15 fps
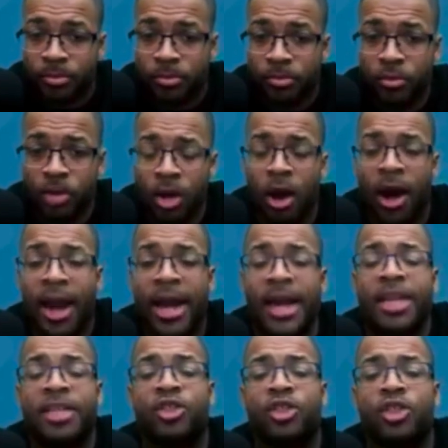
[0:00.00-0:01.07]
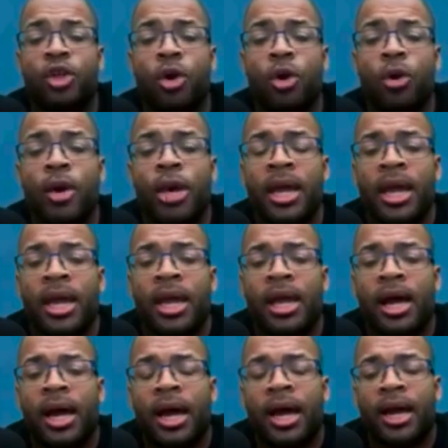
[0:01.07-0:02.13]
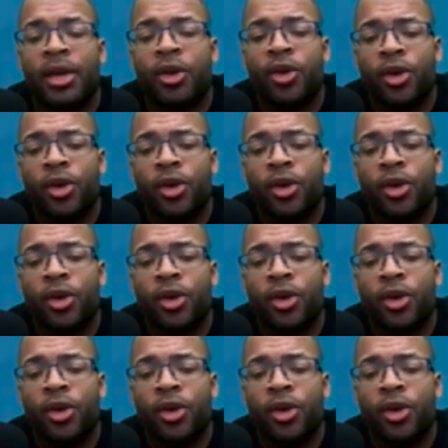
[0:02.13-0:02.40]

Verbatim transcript: all right? And so uh, you,